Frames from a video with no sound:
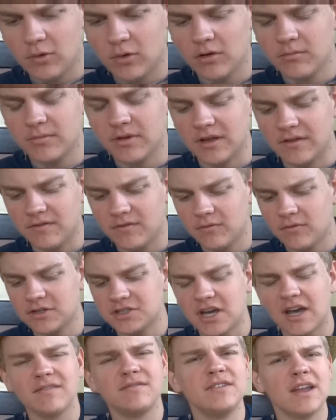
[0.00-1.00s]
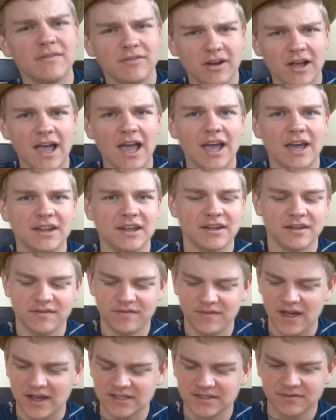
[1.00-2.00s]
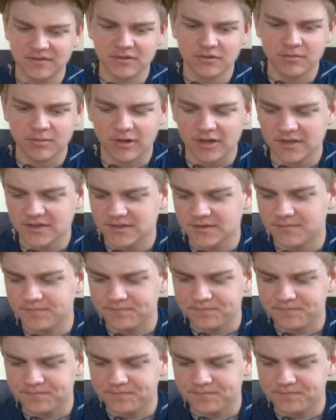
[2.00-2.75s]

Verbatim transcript: corned beef, which I've never had at a fast food place.